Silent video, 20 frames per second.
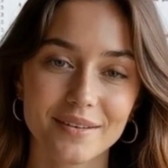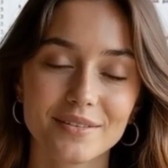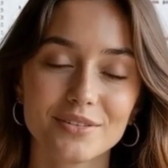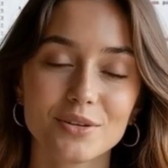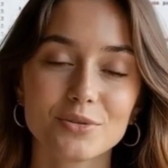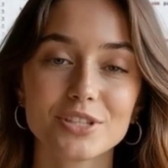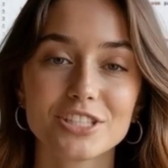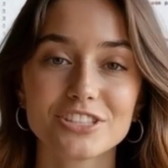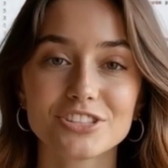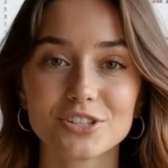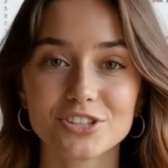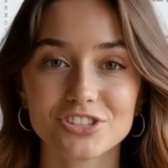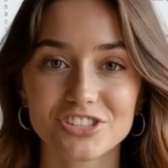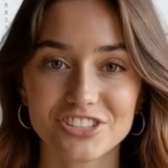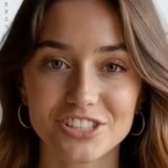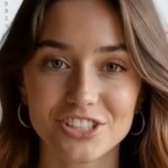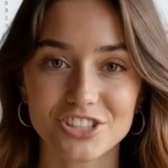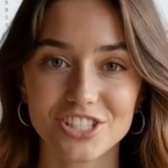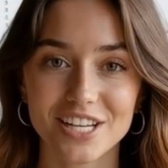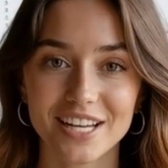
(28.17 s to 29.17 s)
The research
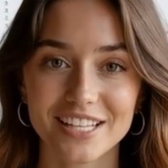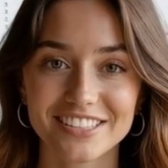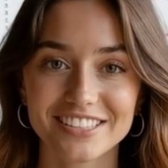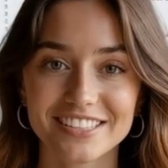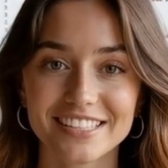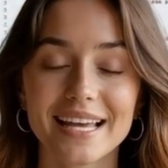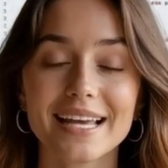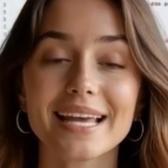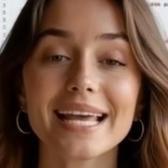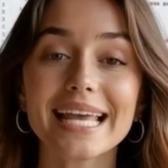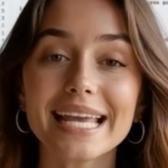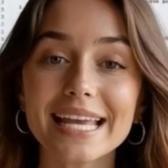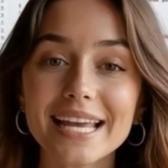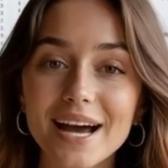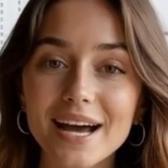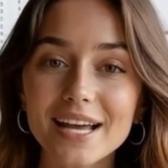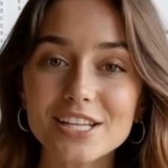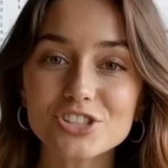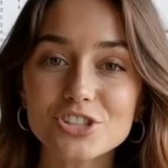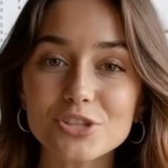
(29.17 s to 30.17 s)
suggests that
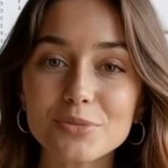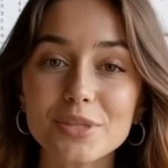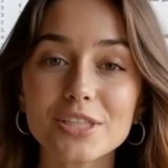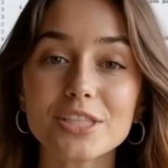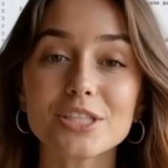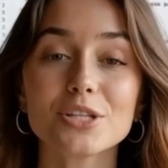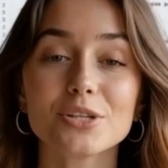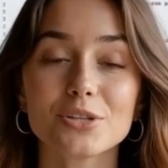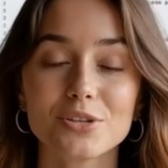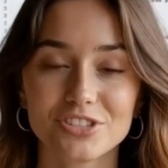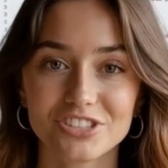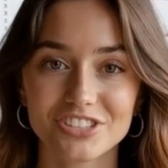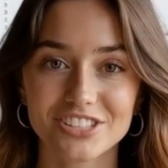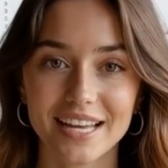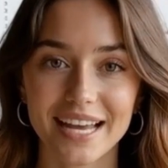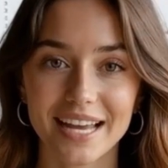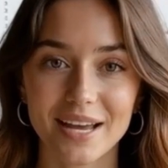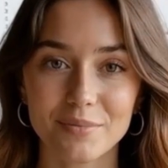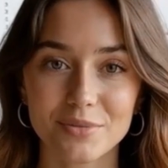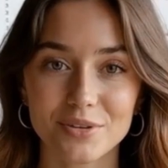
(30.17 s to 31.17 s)
AI should be used
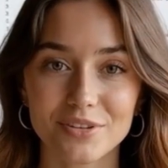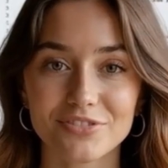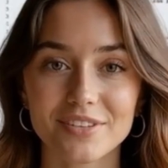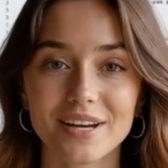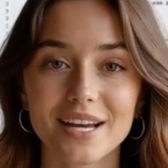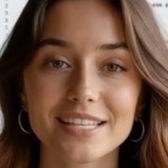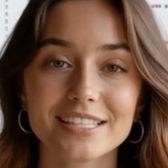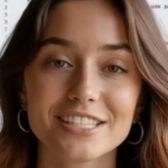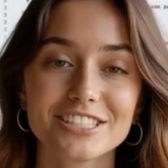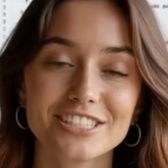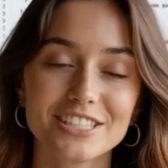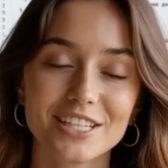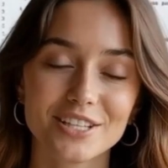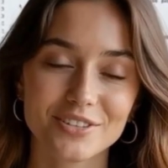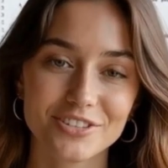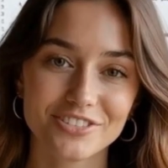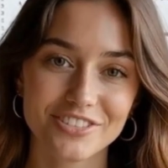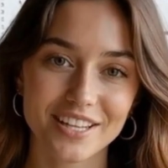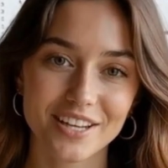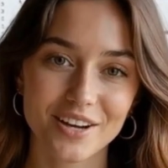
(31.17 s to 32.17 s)
to amplify the
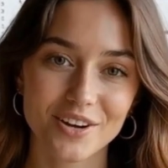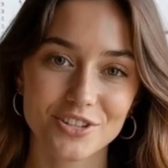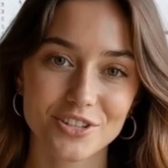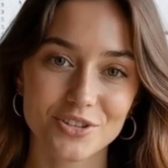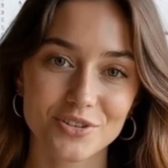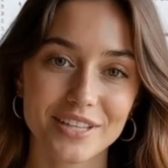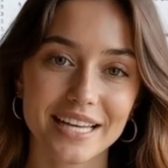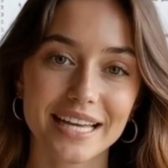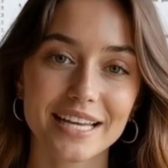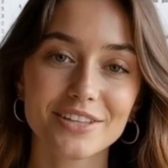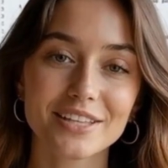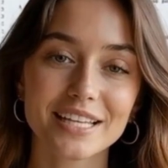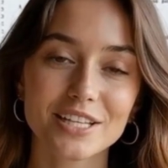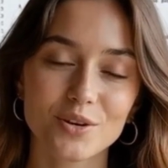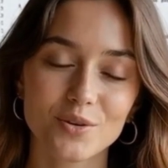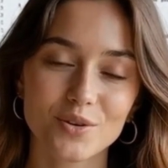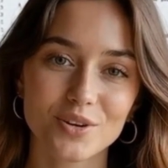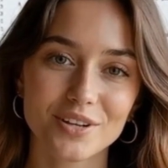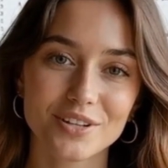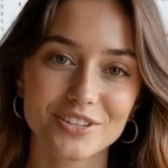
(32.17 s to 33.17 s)
skills that are uniquely
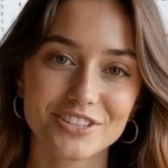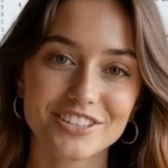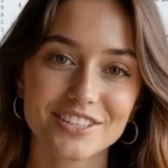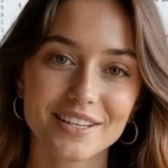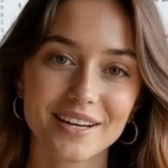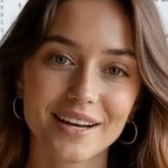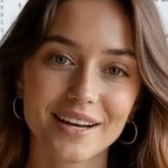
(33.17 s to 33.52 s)
yours,